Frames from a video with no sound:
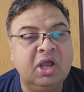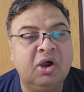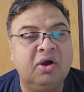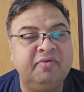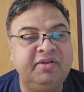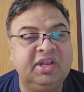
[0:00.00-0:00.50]

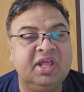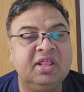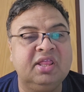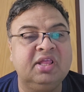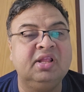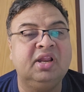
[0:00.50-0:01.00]
or we
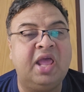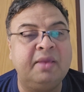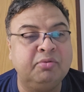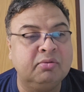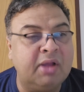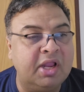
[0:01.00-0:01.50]
can say the
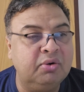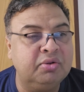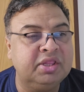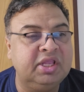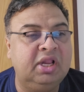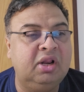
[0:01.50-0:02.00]

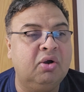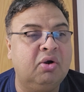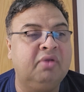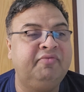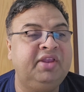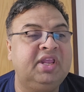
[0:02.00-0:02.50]
lipomyelocele,
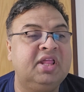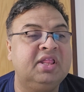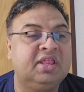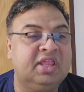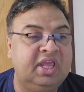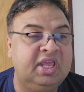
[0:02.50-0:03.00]
or we
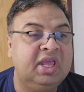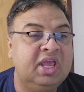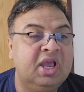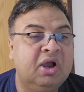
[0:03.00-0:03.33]
can say,